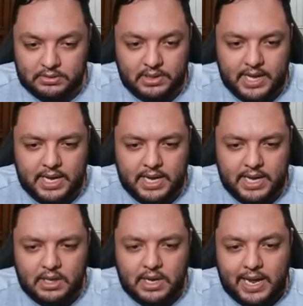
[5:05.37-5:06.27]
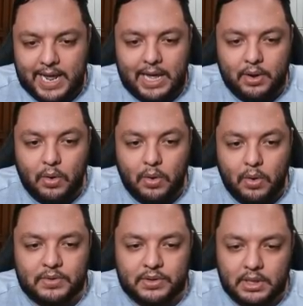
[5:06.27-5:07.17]
to the deck, and I don't
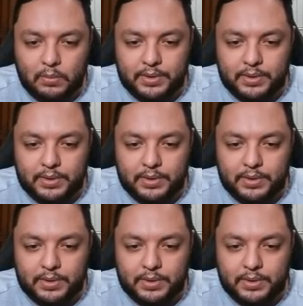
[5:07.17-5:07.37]
have to deal